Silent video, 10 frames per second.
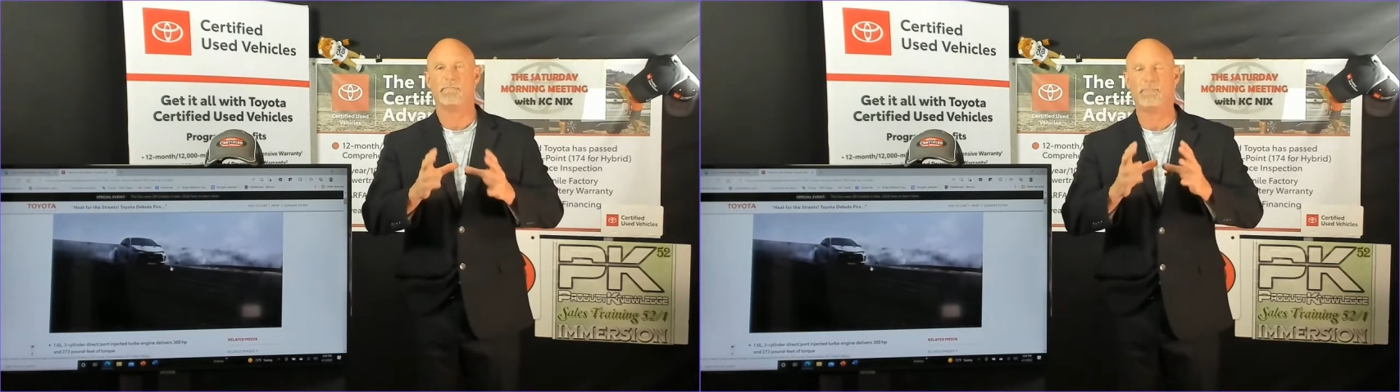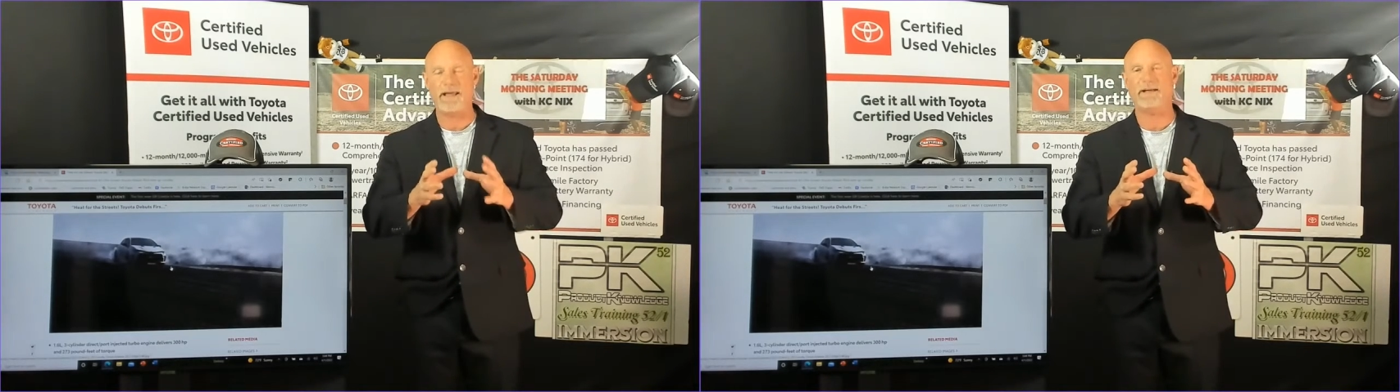
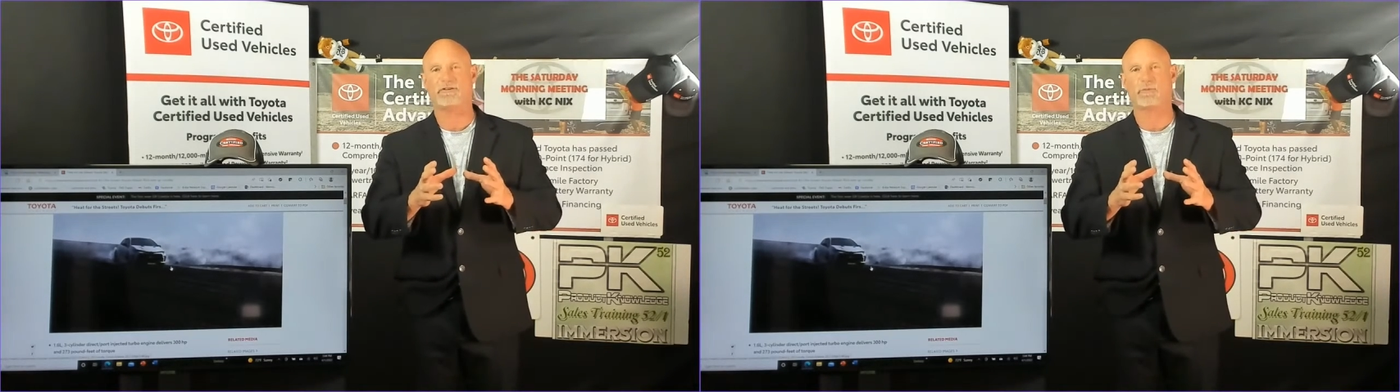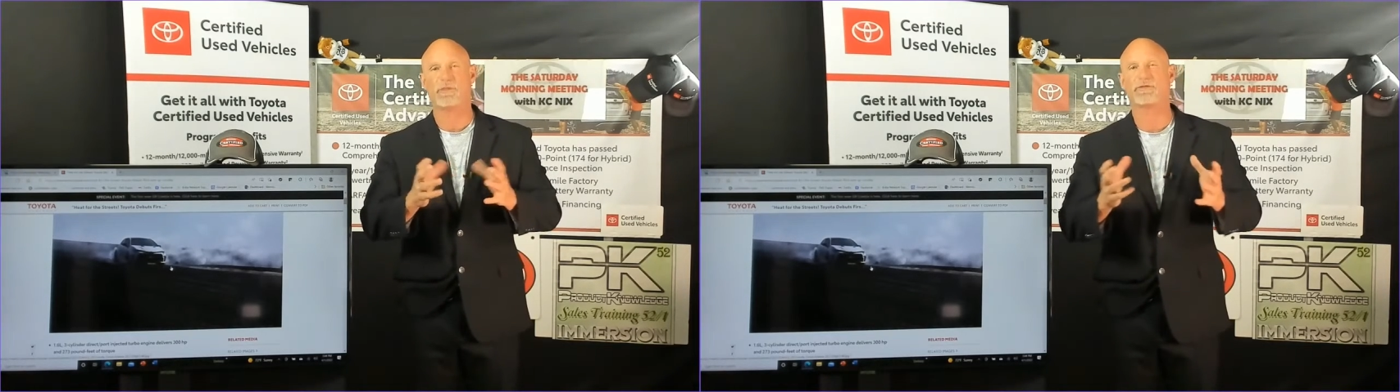
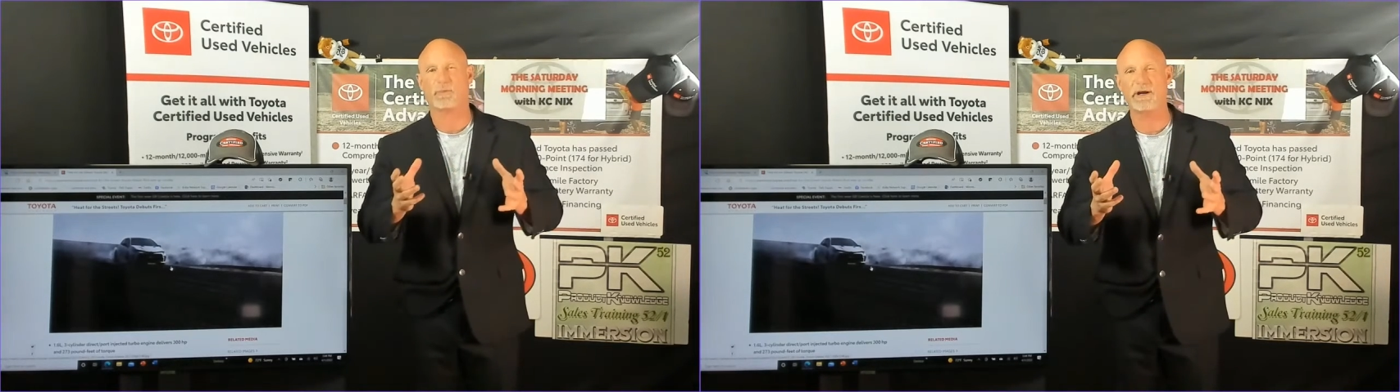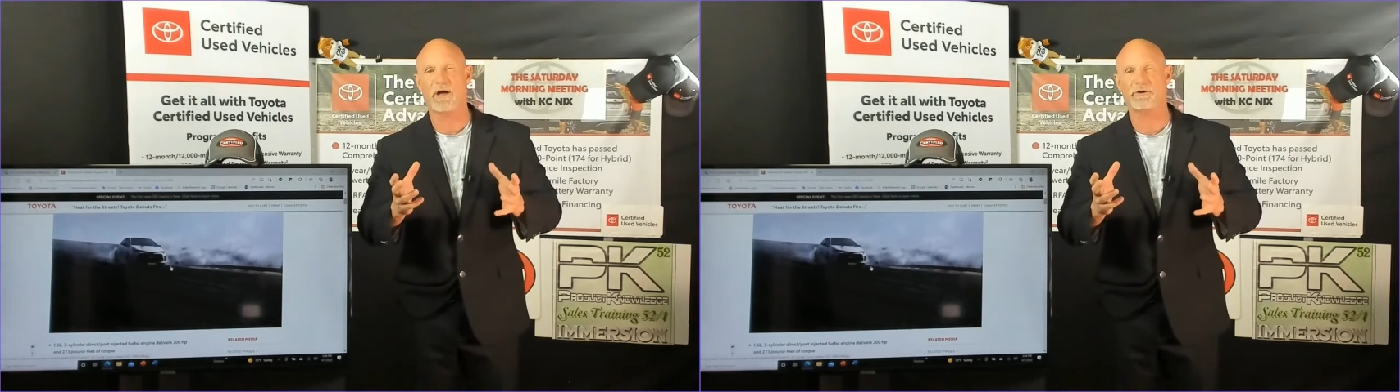beast with
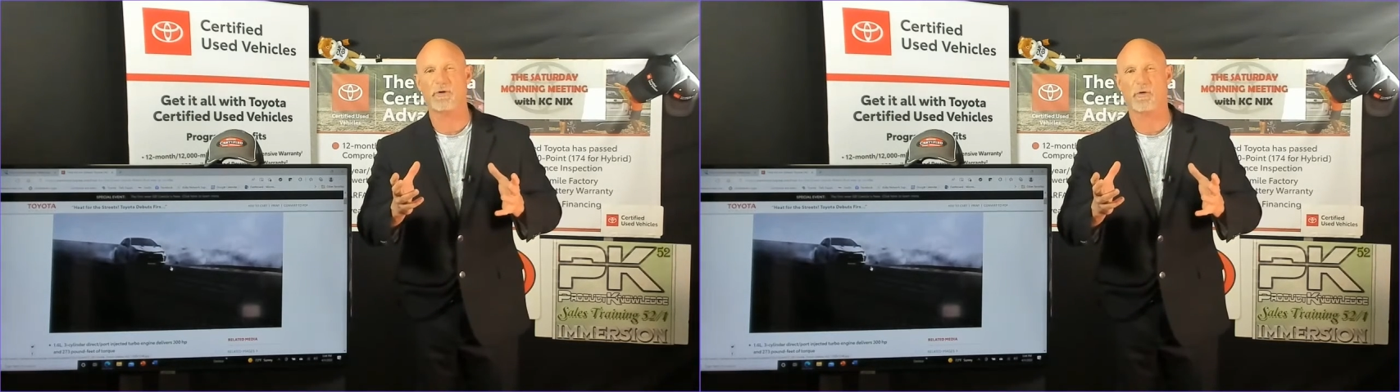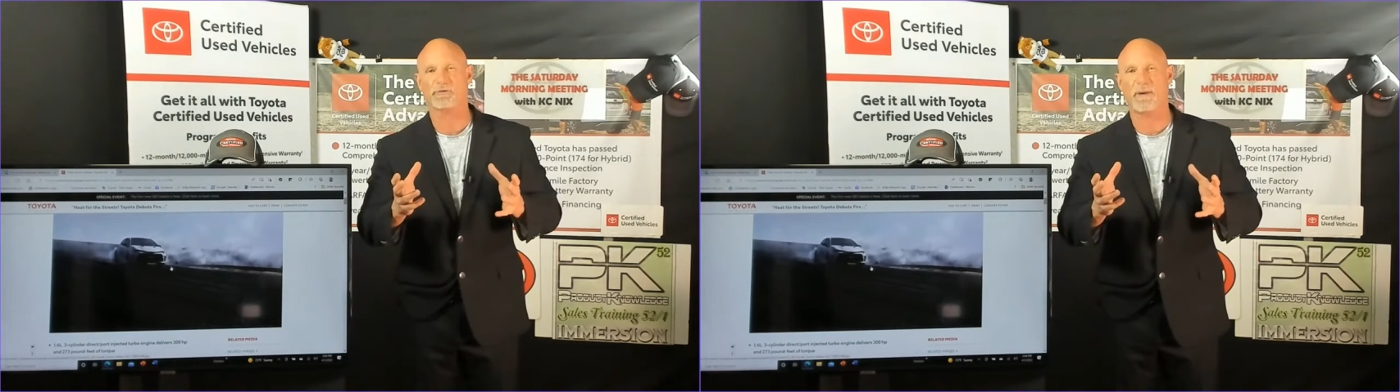300
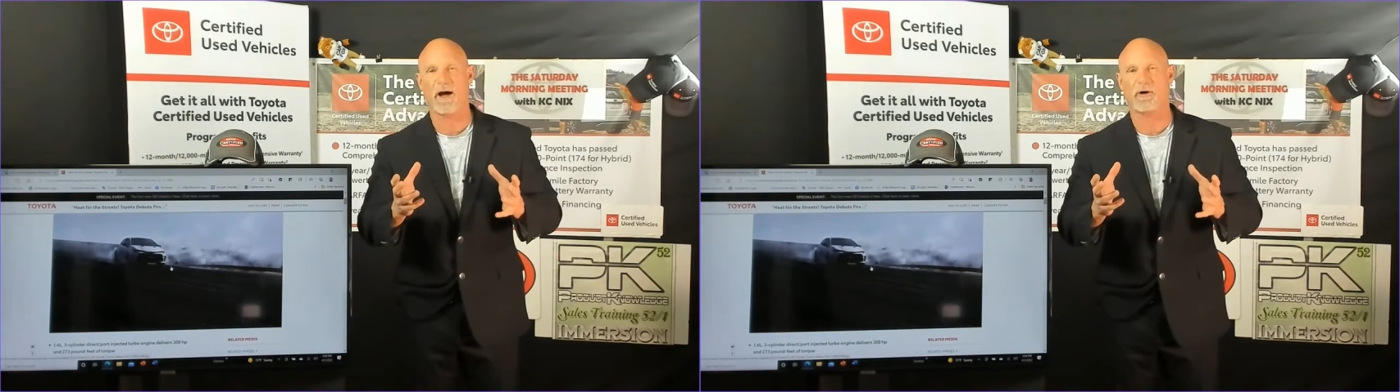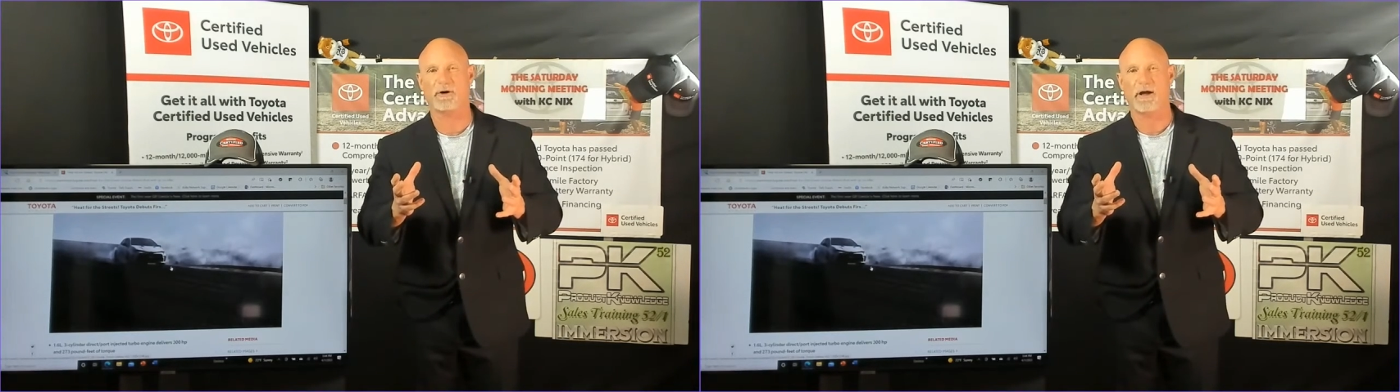
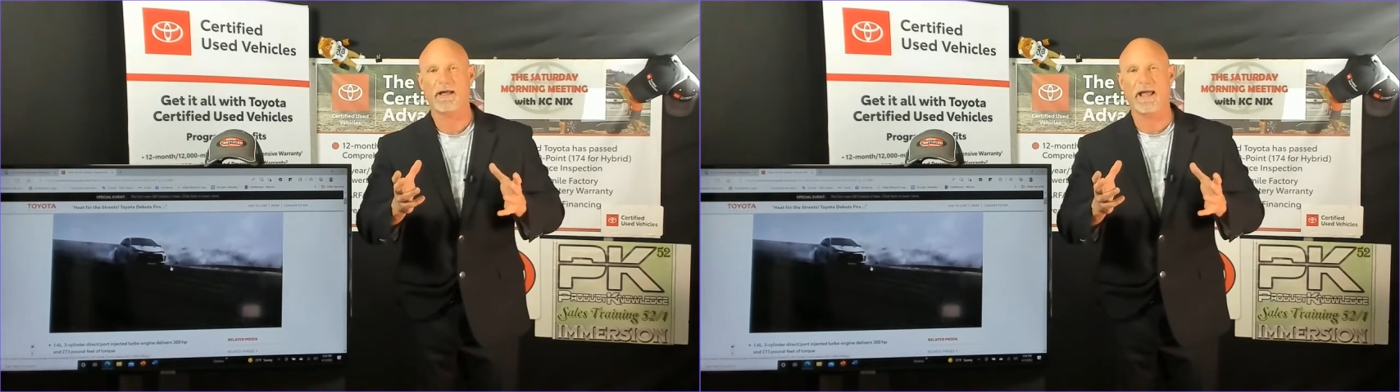horsepower